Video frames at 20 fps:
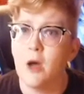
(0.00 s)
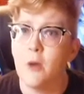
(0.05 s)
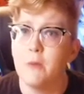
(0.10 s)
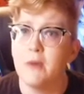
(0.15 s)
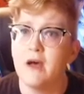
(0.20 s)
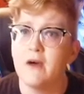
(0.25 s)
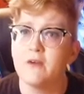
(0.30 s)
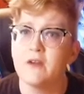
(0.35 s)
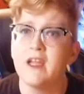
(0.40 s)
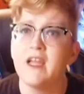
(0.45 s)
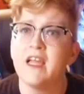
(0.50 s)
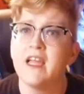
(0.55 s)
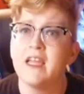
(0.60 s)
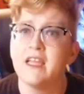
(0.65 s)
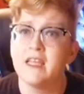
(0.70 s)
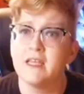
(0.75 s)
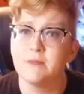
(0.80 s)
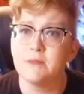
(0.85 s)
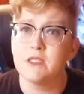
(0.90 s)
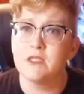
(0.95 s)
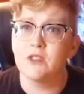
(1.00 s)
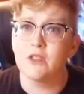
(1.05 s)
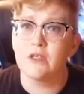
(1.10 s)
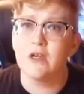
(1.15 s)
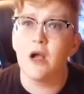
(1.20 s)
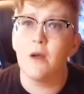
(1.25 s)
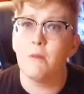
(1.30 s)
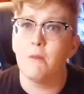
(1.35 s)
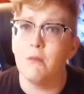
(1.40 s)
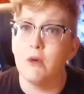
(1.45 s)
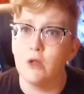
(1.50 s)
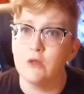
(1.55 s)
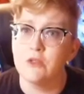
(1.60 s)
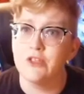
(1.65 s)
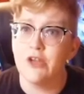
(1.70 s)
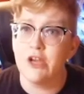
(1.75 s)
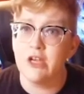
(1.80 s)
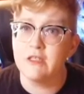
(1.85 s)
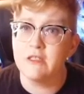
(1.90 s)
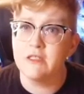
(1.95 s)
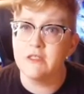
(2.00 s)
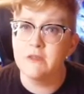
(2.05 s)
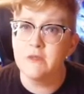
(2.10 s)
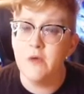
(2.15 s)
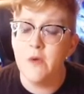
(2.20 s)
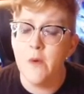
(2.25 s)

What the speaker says: about hipster bullshit?